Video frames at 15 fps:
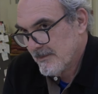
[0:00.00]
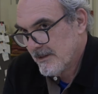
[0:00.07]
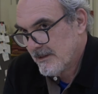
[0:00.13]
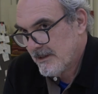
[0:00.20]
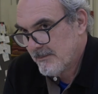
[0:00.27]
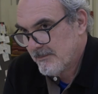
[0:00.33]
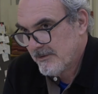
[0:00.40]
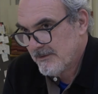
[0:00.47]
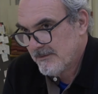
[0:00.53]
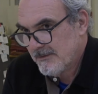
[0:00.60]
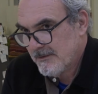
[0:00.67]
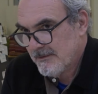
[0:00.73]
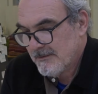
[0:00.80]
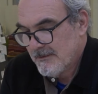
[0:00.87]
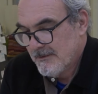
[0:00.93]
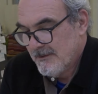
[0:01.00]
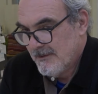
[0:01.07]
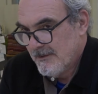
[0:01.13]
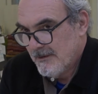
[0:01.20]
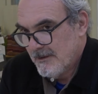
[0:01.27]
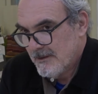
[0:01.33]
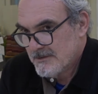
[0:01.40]
collaborator
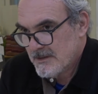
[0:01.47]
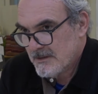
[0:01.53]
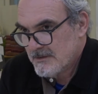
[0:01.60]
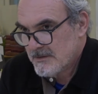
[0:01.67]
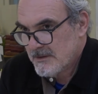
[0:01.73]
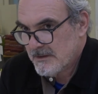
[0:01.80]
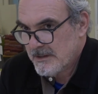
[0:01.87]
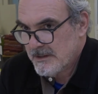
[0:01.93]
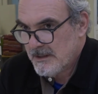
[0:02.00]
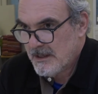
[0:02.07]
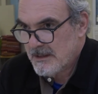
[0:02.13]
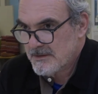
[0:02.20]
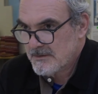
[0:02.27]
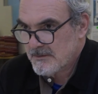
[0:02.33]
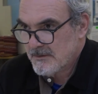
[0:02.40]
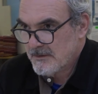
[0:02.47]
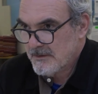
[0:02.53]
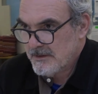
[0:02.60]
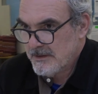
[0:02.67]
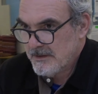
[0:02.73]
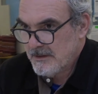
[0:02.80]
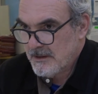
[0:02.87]
Sarngsan,
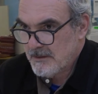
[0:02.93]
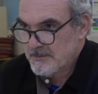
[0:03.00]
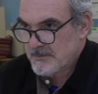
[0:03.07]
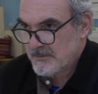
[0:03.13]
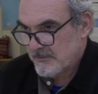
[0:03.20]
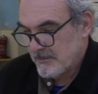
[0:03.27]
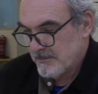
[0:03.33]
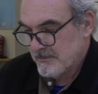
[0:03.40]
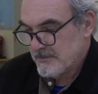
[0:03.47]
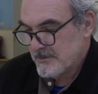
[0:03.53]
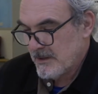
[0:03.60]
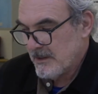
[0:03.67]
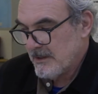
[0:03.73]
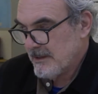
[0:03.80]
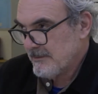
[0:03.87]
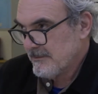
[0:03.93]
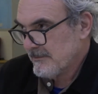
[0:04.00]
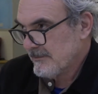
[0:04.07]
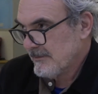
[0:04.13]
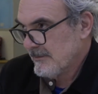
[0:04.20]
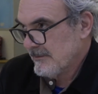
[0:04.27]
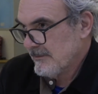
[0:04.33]
he comes from
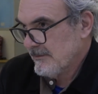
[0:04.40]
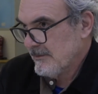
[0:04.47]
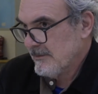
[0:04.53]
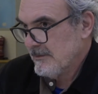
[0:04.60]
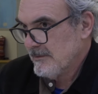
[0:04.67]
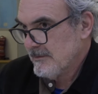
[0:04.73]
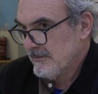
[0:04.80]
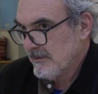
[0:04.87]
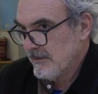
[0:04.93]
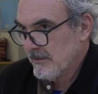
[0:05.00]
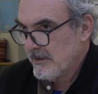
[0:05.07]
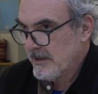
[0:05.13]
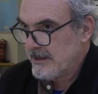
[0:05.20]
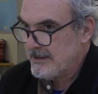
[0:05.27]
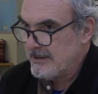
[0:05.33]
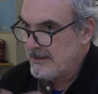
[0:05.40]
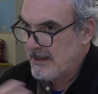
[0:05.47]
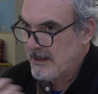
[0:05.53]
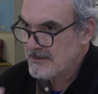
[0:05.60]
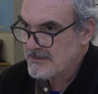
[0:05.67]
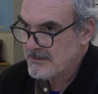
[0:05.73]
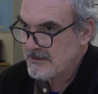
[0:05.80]
Thailand, and he
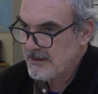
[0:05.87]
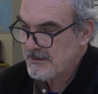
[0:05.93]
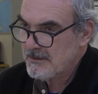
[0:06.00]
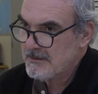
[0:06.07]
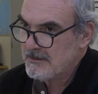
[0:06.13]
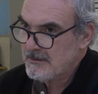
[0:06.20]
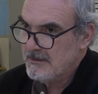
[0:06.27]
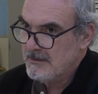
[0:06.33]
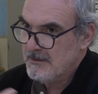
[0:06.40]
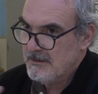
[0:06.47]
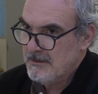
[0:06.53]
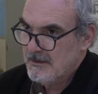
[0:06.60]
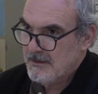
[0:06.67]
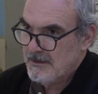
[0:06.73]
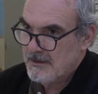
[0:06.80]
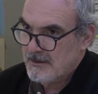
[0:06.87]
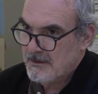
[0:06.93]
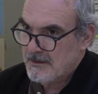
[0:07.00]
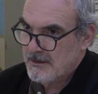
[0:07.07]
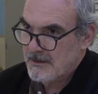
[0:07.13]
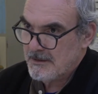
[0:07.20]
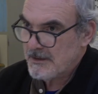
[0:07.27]
has another
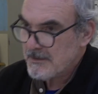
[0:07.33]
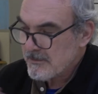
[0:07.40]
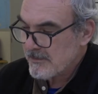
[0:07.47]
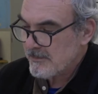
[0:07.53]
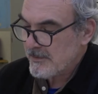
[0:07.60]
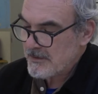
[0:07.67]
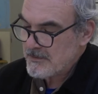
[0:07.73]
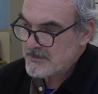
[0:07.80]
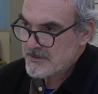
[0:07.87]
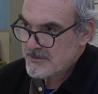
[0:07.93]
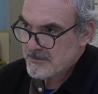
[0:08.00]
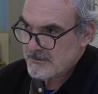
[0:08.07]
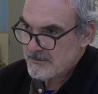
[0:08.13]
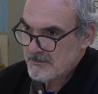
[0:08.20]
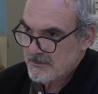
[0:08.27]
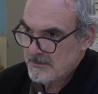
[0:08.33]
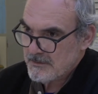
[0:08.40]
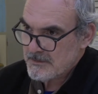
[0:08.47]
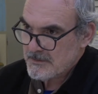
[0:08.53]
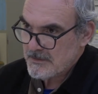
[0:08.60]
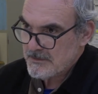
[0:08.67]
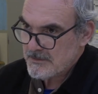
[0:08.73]
approach.
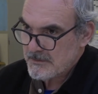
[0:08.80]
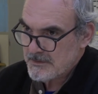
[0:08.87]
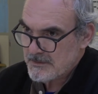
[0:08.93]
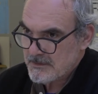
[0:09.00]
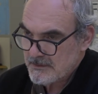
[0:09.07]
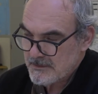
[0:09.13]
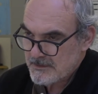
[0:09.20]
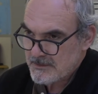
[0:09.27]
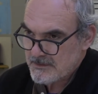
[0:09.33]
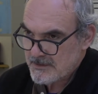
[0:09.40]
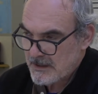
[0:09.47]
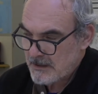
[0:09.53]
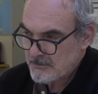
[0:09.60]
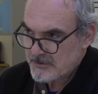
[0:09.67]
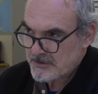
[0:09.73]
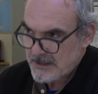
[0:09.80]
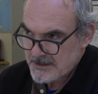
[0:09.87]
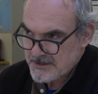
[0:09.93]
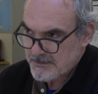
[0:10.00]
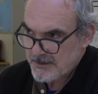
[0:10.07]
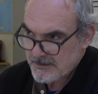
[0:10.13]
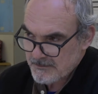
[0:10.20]
So it's this cultural
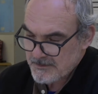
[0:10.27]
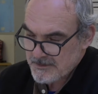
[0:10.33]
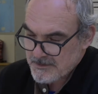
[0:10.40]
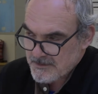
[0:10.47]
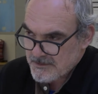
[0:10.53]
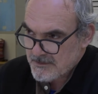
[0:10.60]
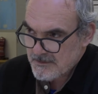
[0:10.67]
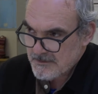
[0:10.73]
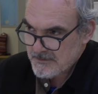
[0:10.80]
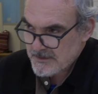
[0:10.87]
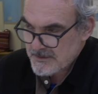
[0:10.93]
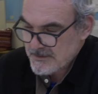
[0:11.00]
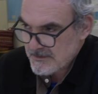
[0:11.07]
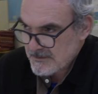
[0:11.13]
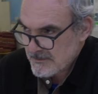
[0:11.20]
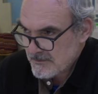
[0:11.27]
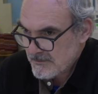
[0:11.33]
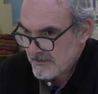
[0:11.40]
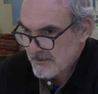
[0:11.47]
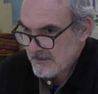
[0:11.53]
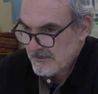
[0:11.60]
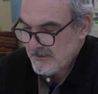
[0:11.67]
aspect which is interesting as
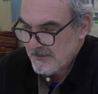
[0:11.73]
well.